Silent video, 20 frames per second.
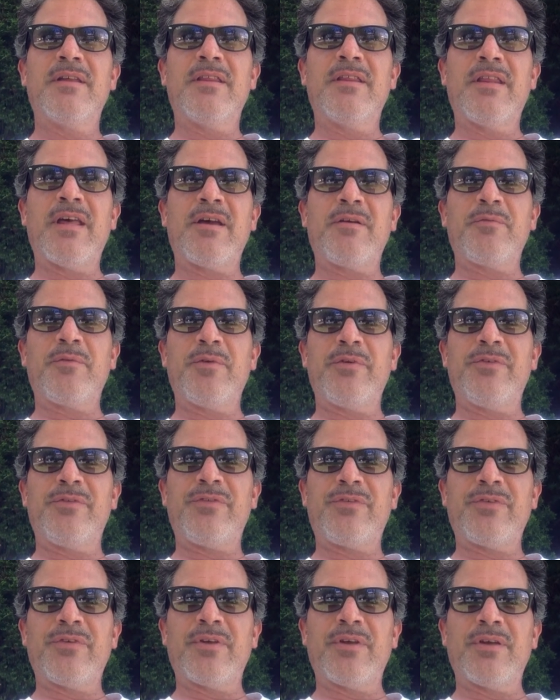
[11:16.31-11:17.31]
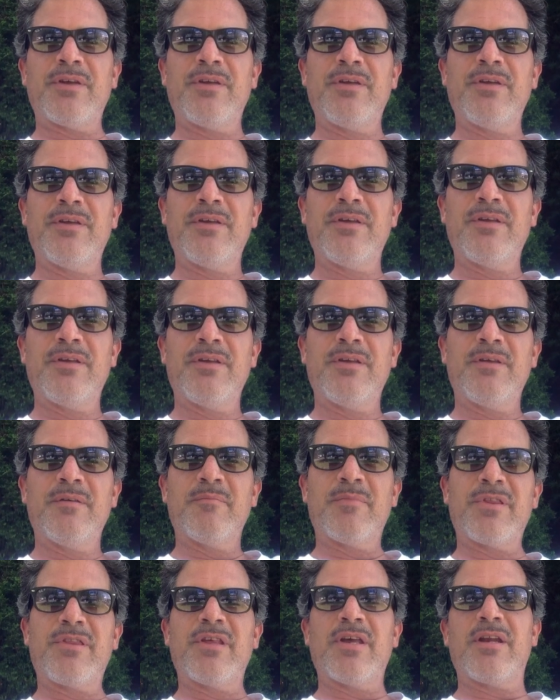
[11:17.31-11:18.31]
that was
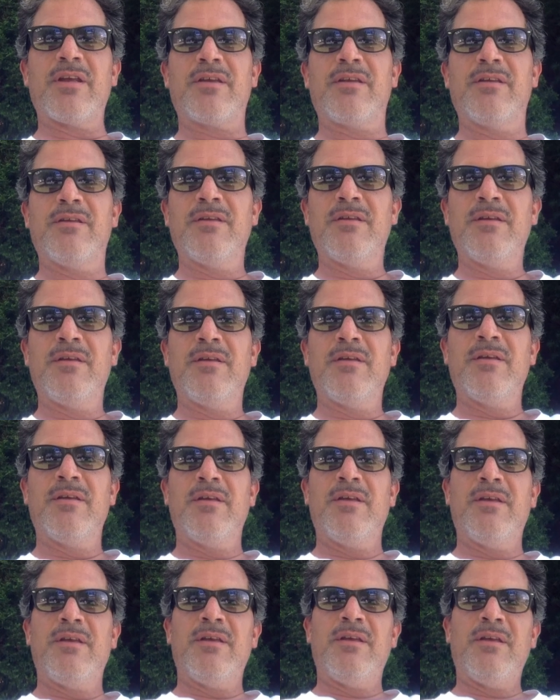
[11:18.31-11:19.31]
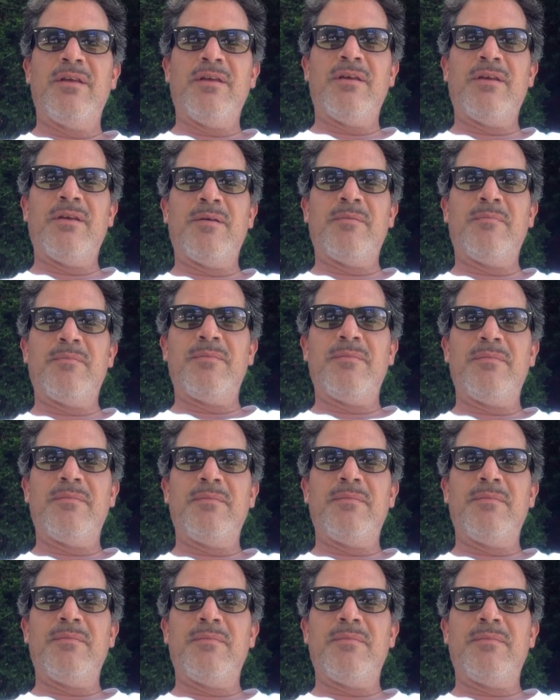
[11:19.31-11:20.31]
pathetic. I
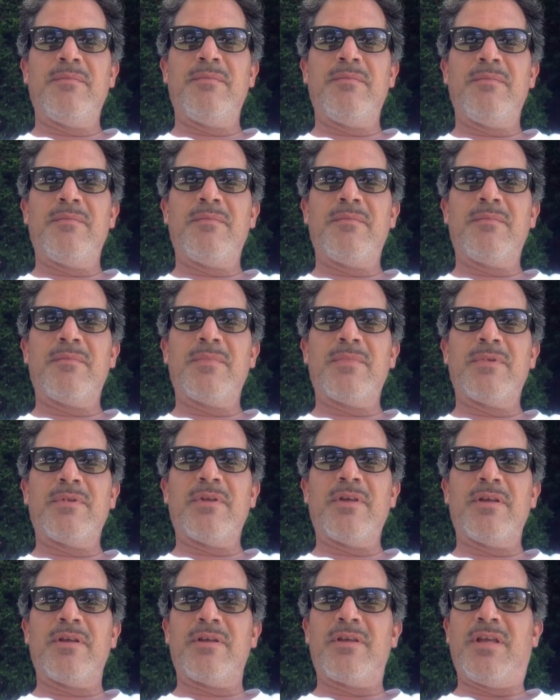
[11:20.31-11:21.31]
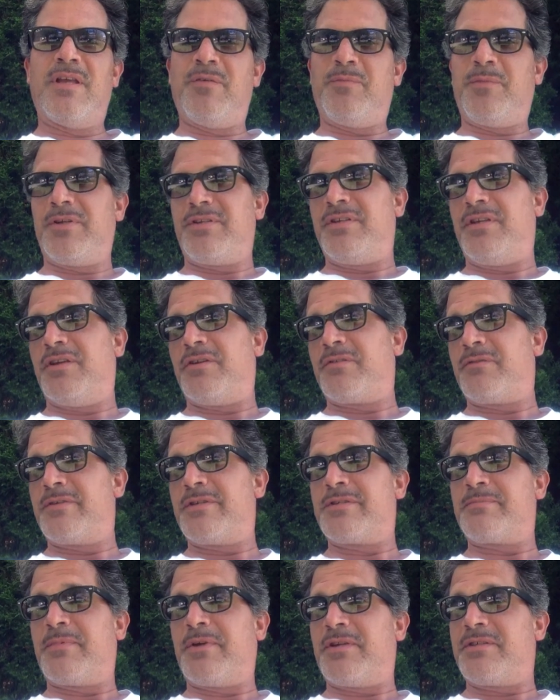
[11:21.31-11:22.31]
can't wait to hear a
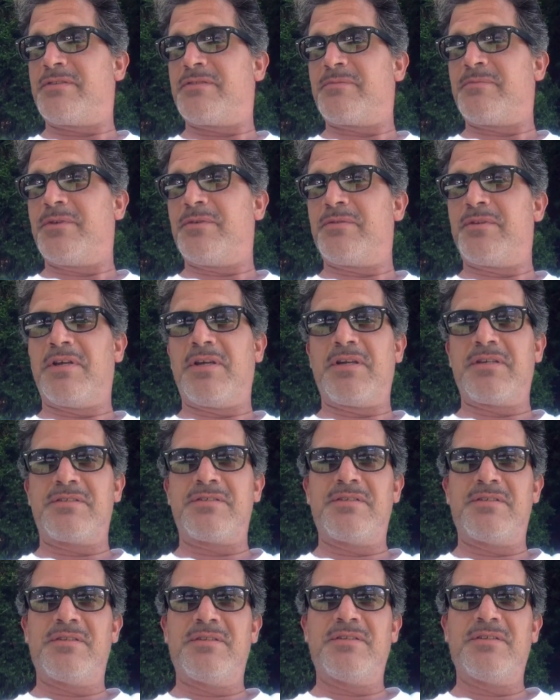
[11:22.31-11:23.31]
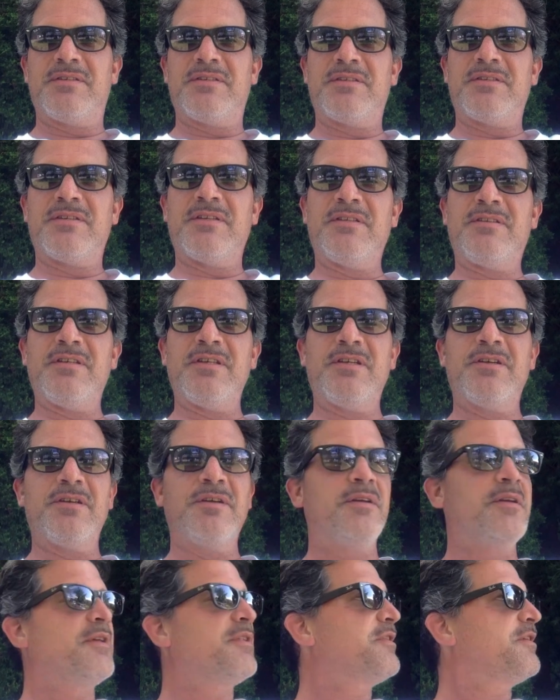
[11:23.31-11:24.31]
response from you guys.
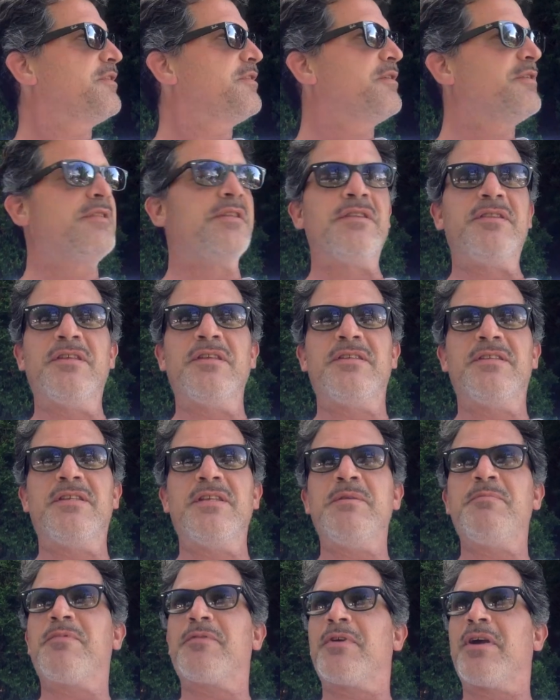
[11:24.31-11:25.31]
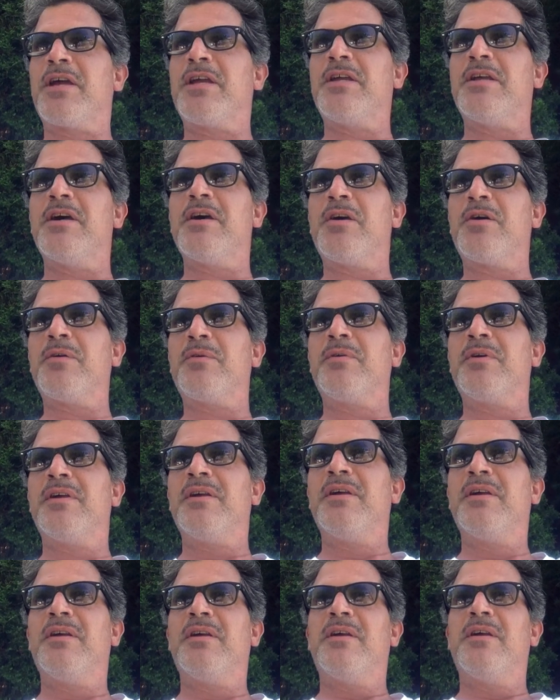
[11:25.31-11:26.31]
The deeper I go,
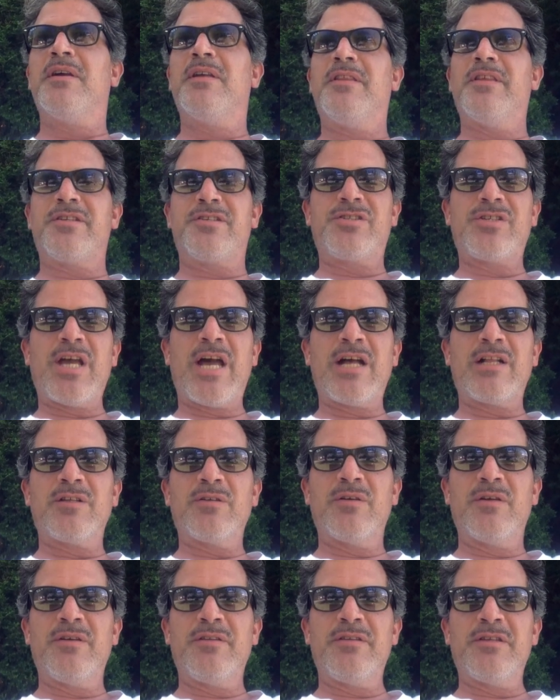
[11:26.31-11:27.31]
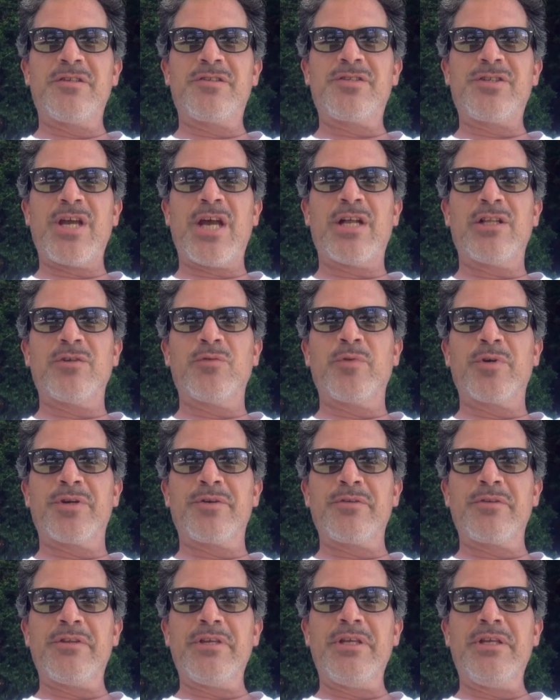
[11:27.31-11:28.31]
the
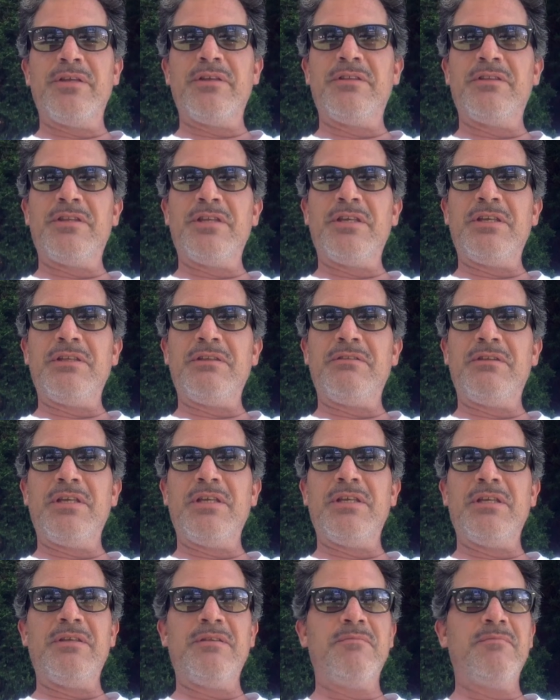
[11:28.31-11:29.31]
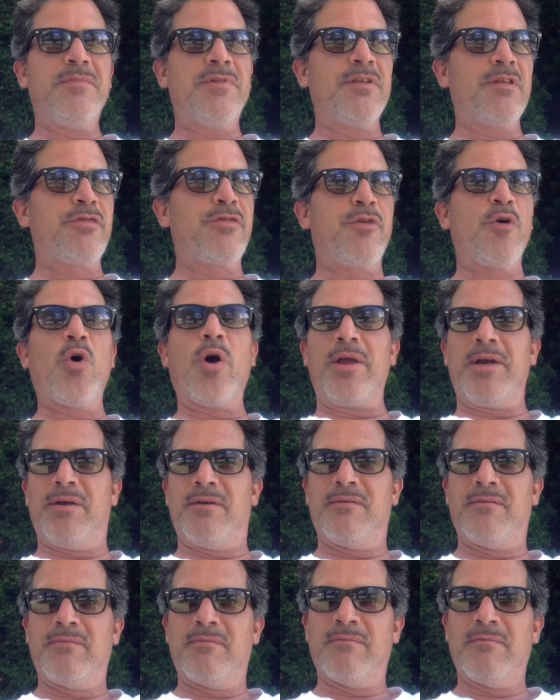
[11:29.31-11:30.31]
shallower the thought
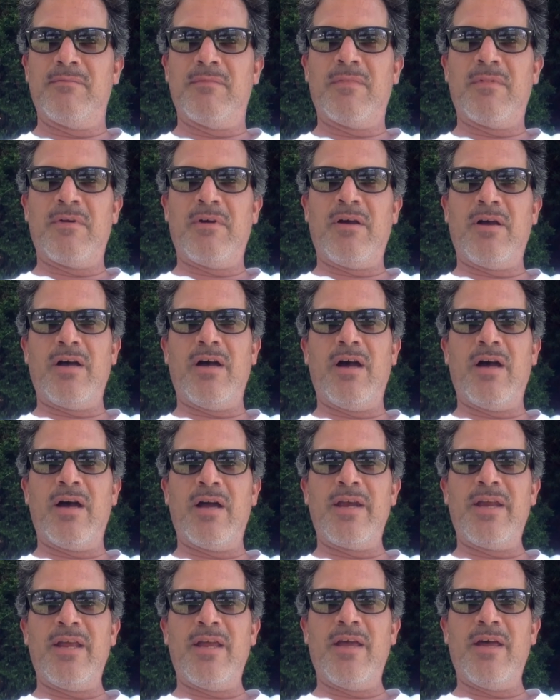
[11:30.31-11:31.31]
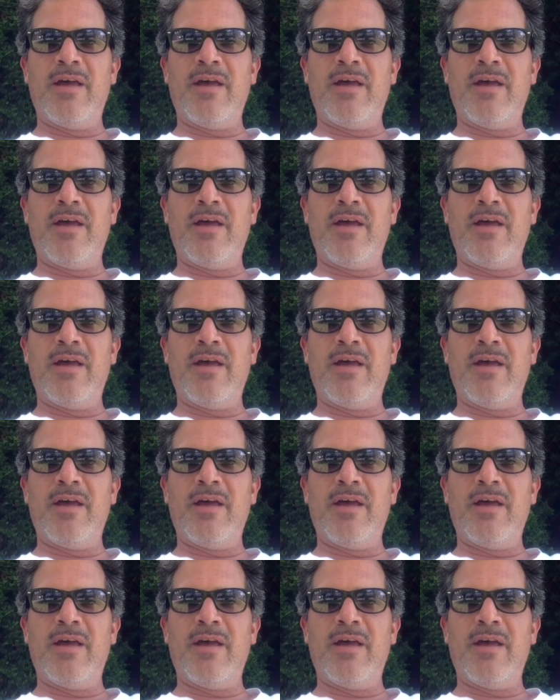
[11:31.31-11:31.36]
on